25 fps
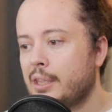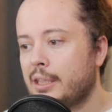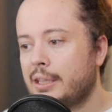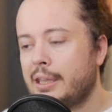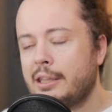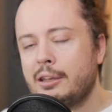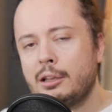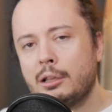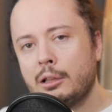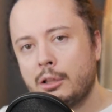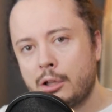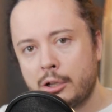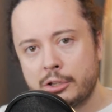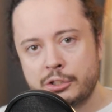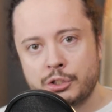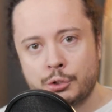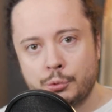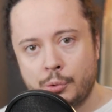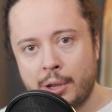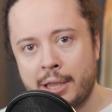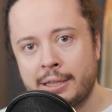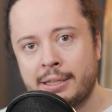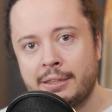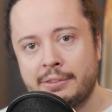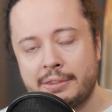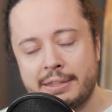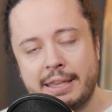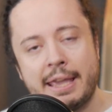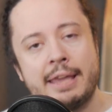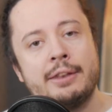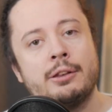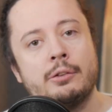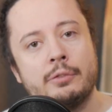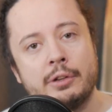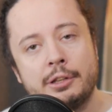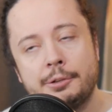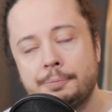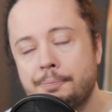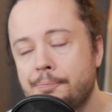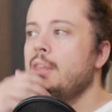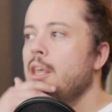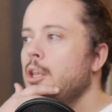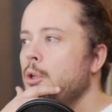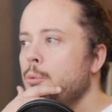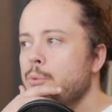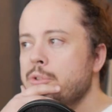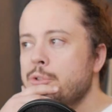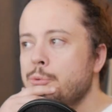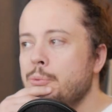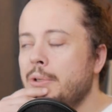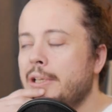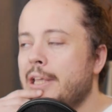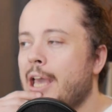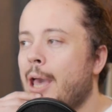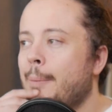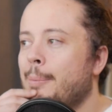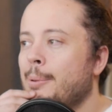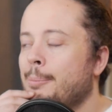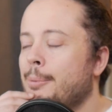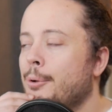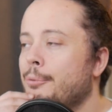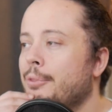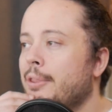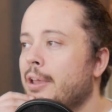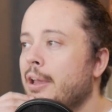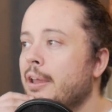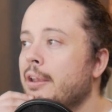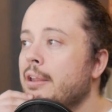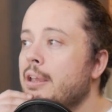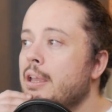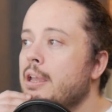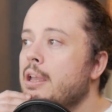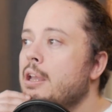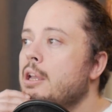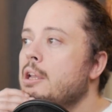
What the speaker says: kind of lost rank at the end of it. And I wasn't really happy about that.